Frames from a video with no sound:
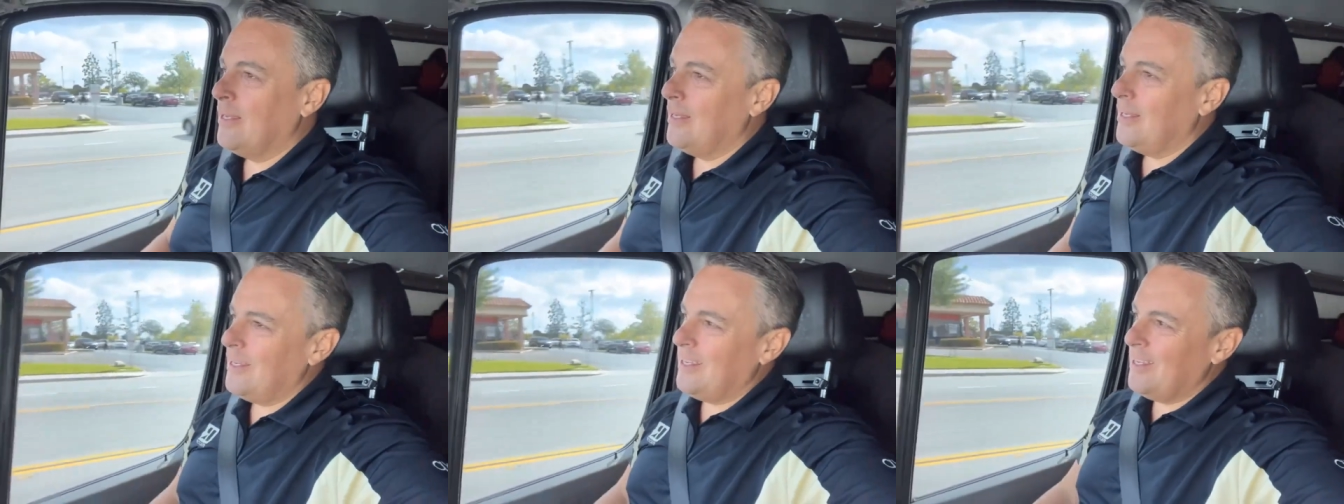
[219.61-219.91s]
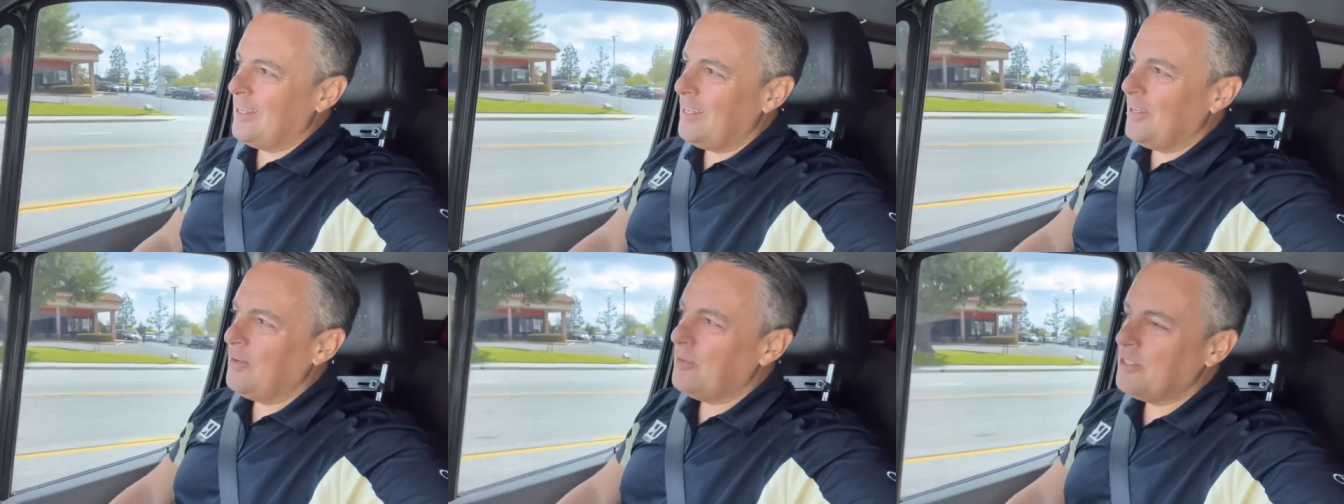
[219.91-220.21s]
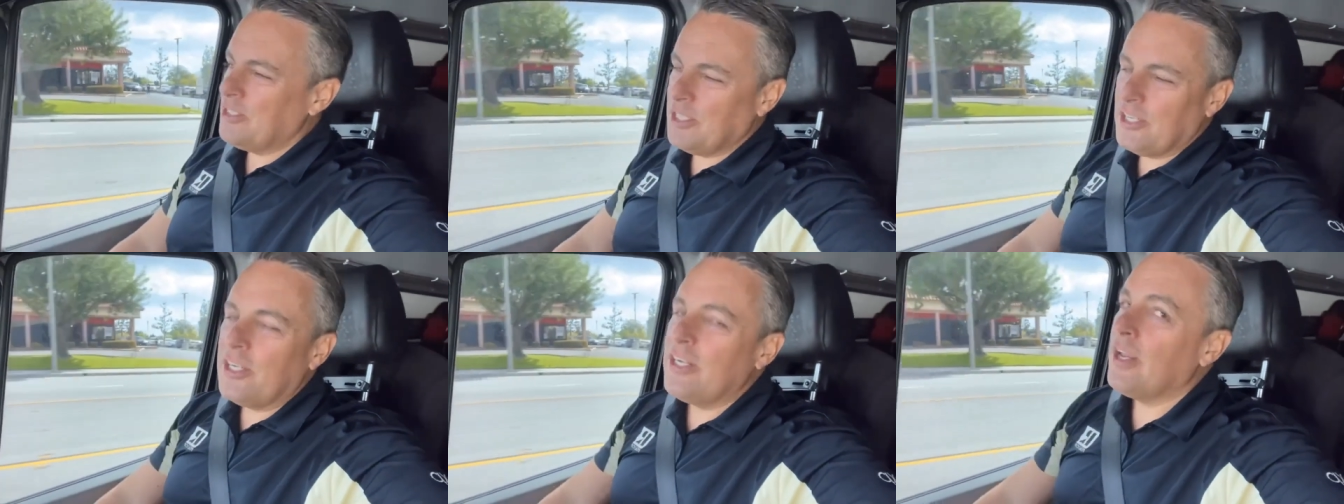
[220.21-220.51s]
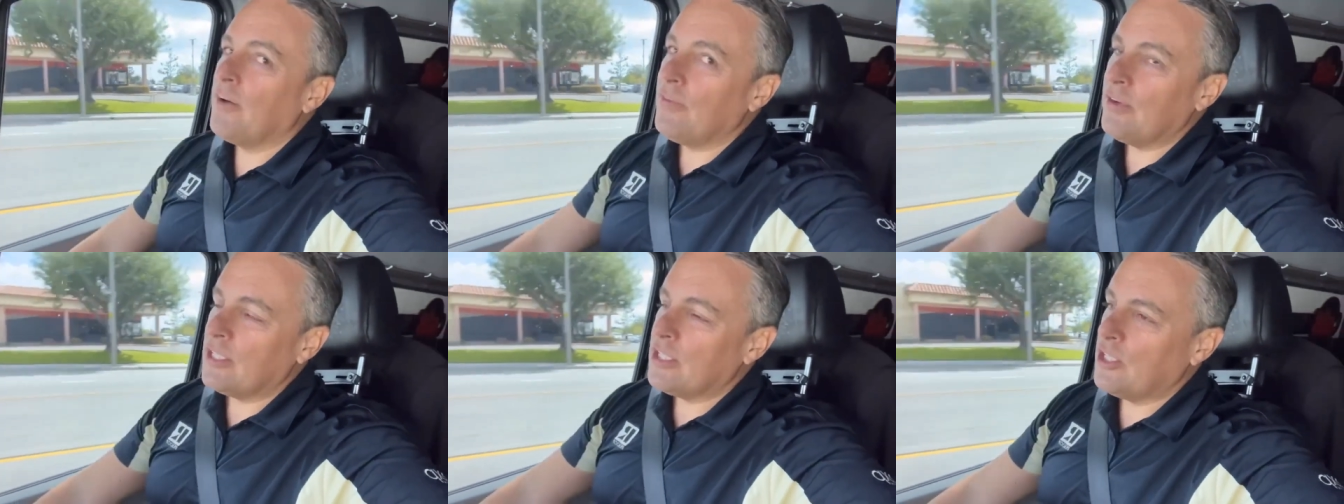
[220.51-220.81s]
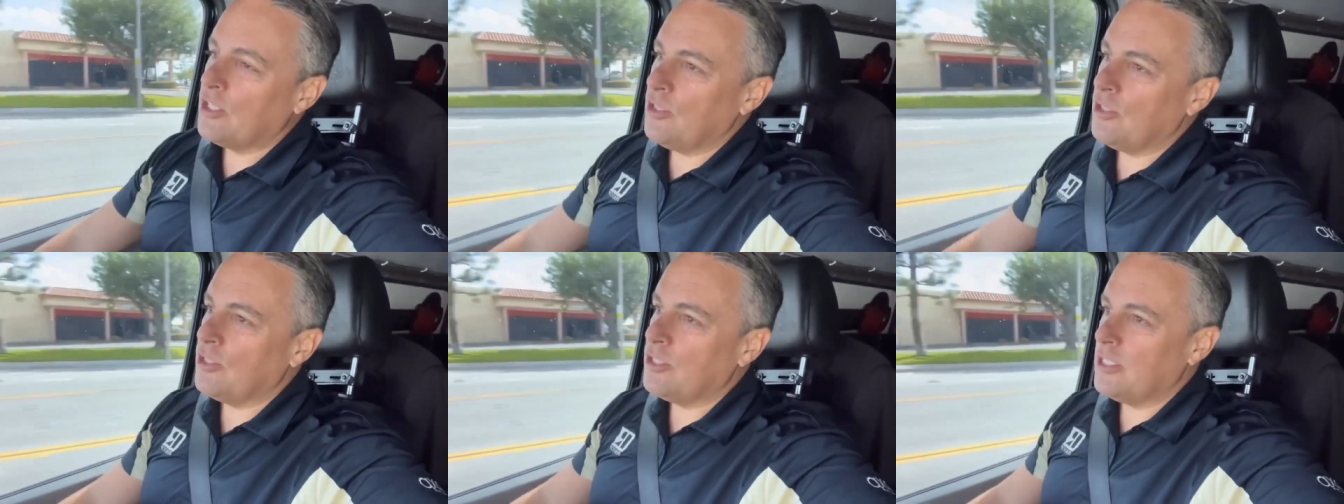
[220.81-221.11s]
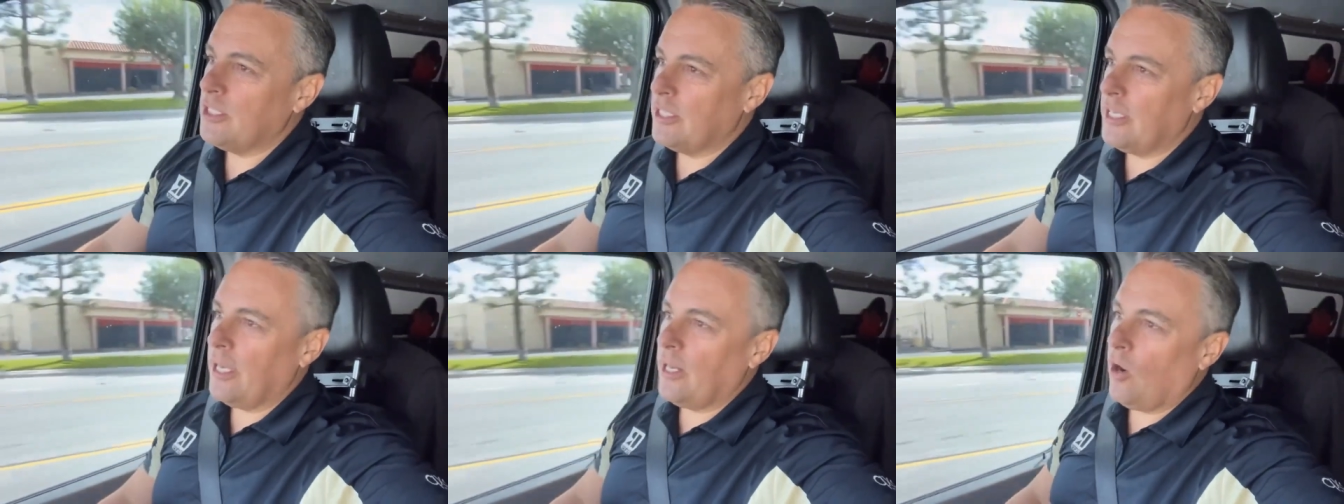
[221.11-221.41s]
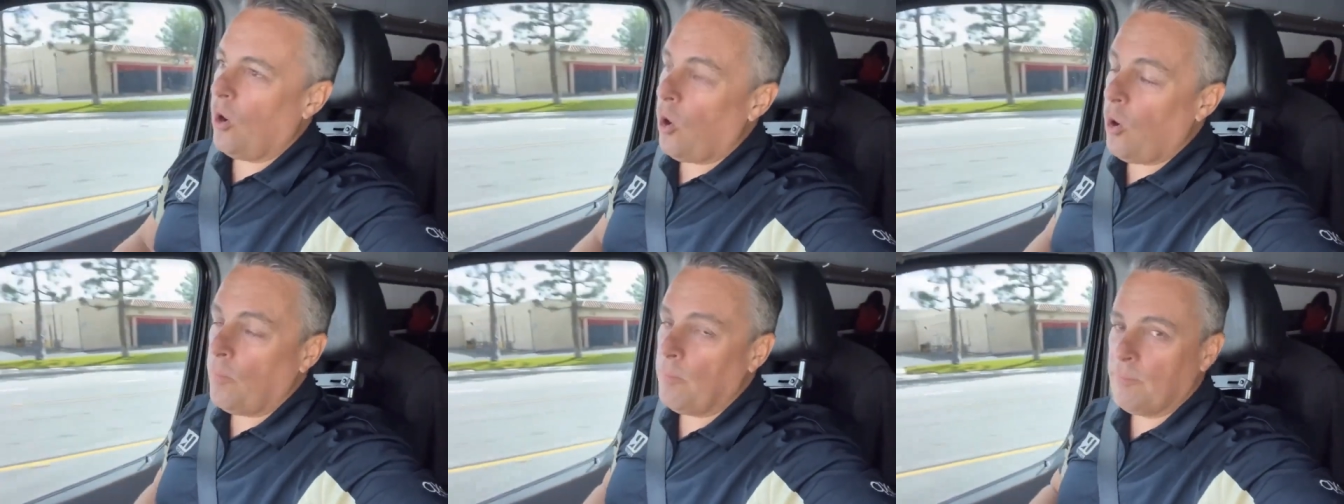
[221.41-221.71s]
And it was a good enough excuse to get
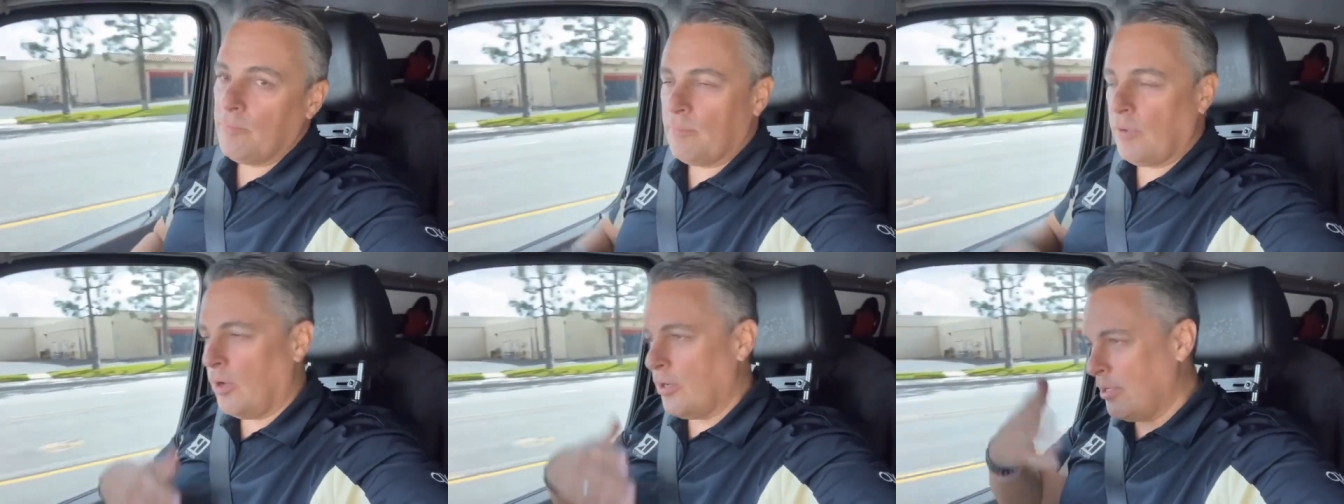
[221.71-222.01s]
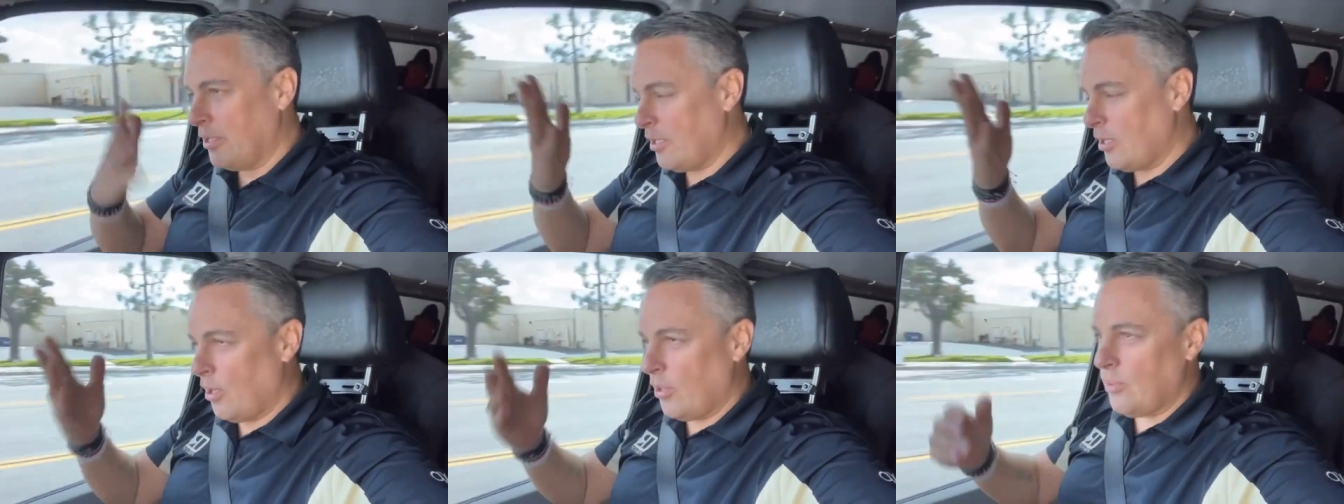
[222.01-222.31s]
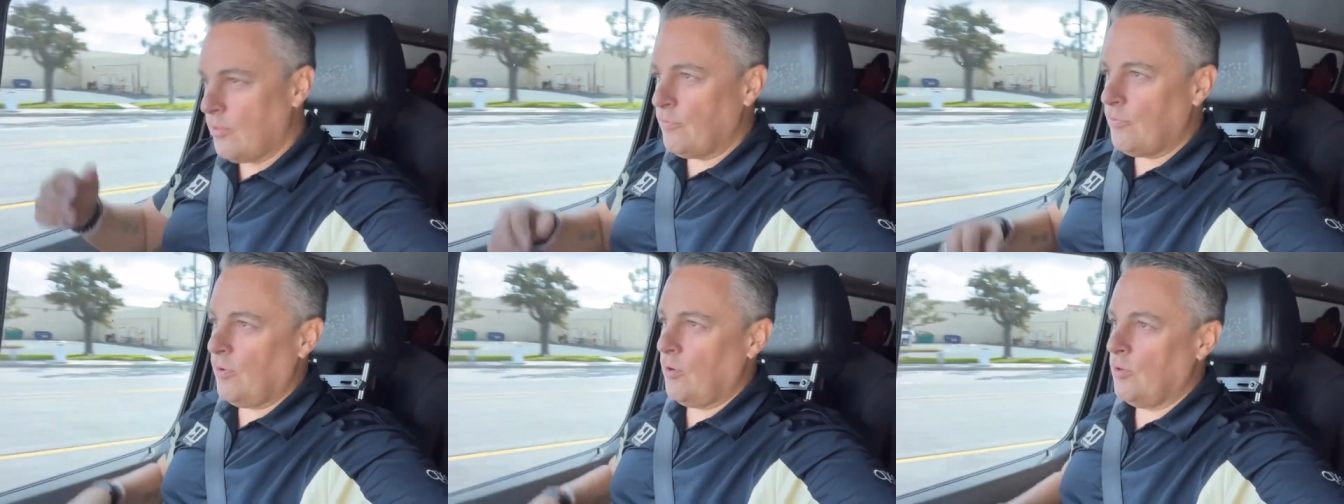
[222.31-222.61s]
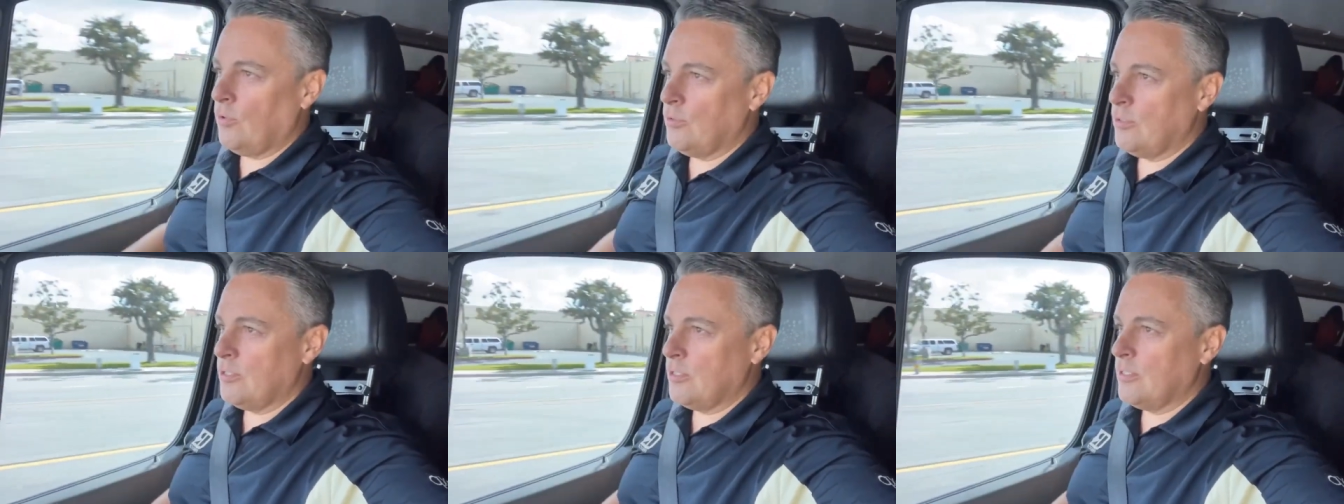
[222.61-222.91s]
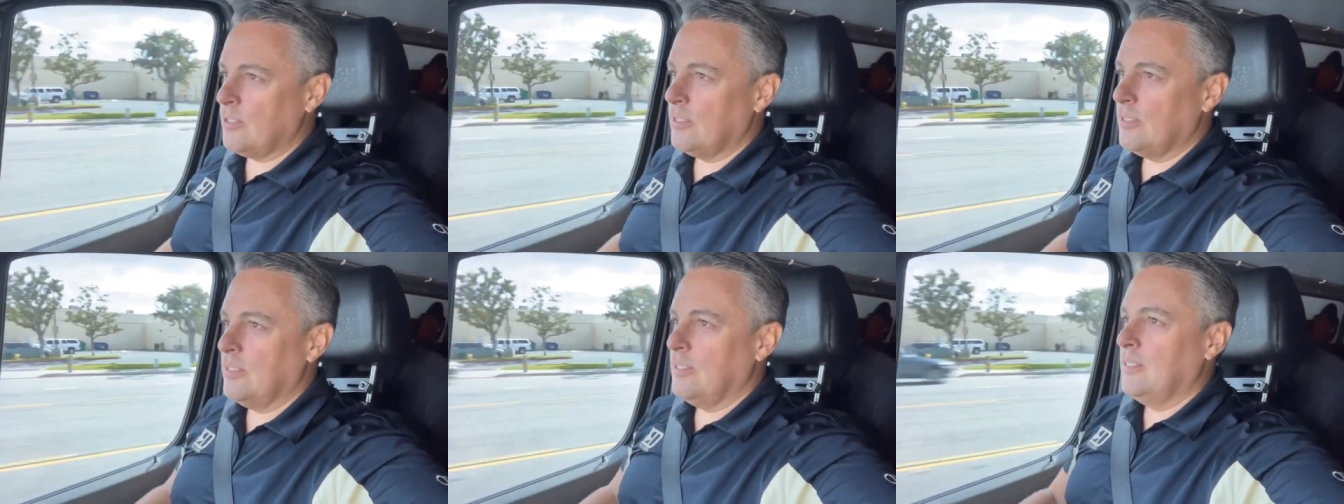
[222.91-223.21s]
home. I'll get on the phones.